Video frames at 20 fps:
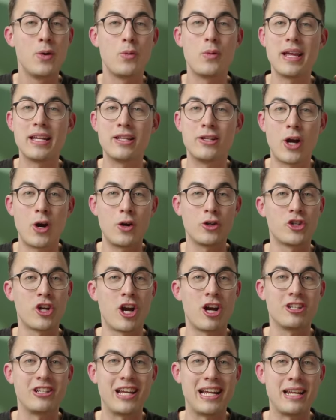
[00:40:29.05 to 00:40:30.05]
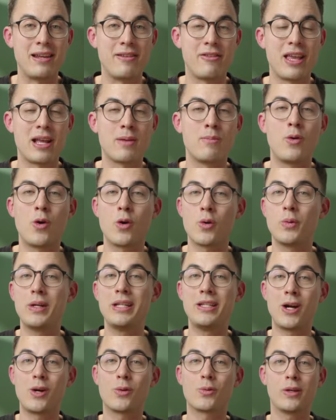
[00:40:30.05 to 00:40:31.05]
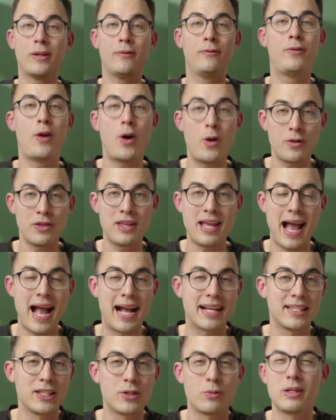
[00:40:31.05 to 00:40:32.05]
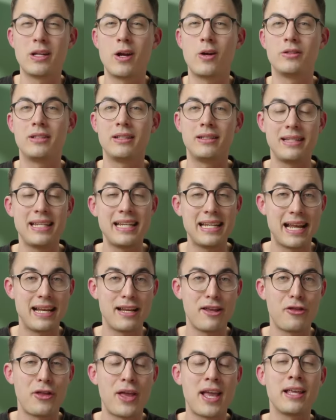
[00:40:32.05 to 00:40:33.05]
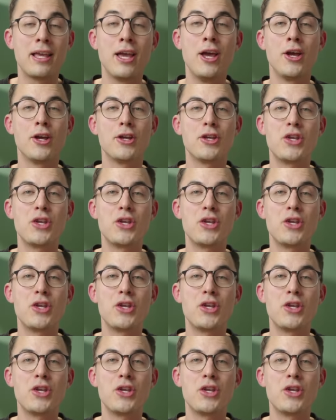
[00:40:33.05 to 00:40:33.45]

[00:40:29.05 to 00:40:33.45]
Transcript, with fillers: We don't charge anything more. We don't revoke the access. We don't delete anything.